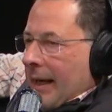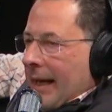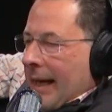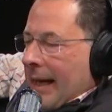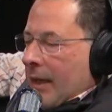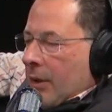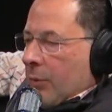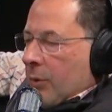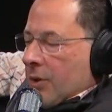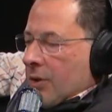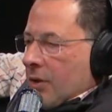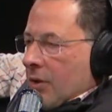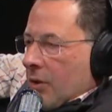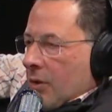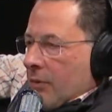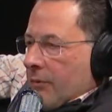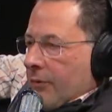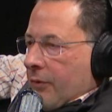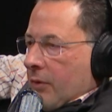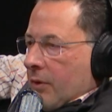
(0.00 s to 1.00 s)
they had a
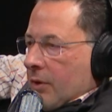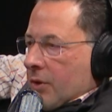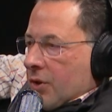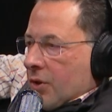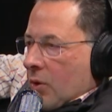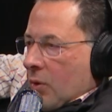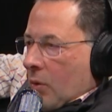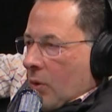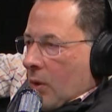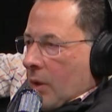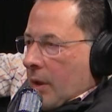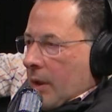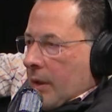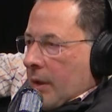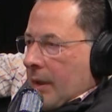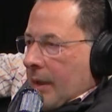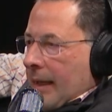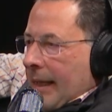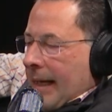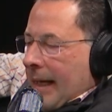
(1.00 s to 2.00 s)
return for a
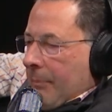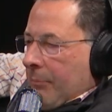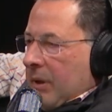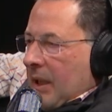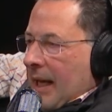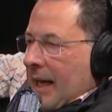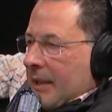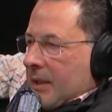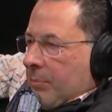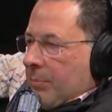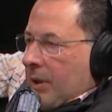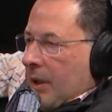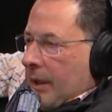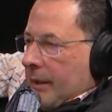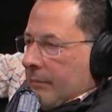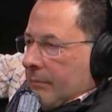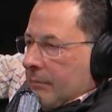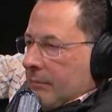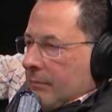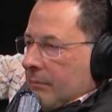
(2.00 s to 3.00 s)
score and blocked a
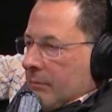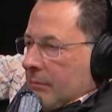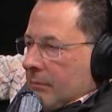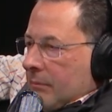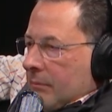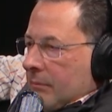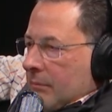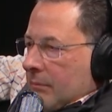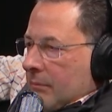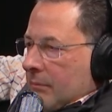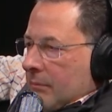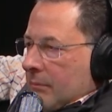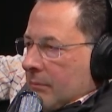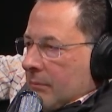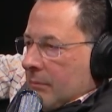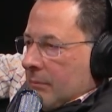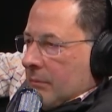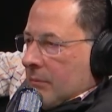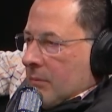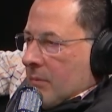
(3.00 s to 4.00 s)
punt.
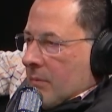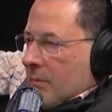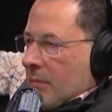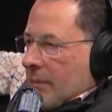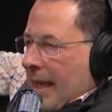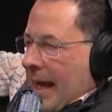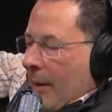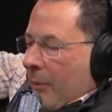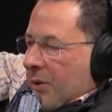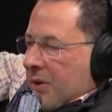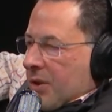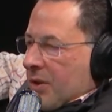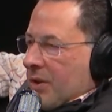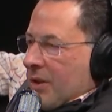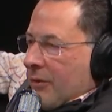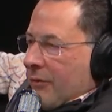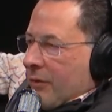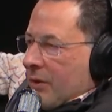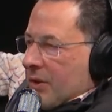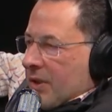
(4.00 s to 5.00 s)
That was the
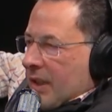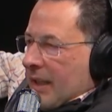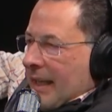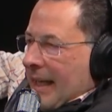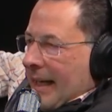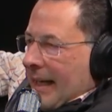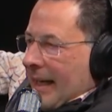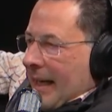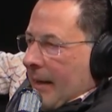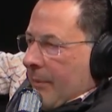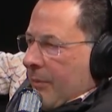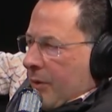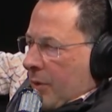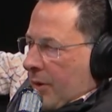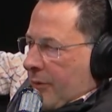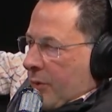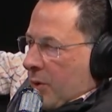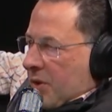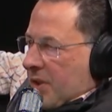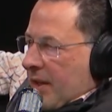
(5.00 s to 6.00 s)
difference in that game.
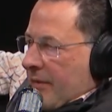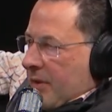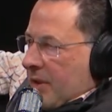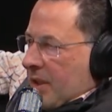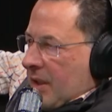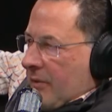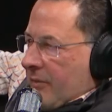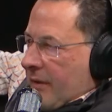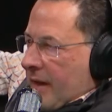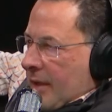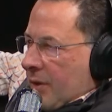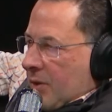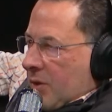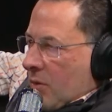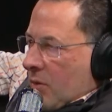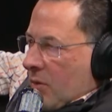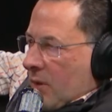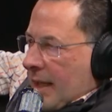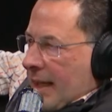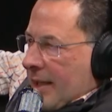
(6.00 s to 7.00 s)
34-17 final score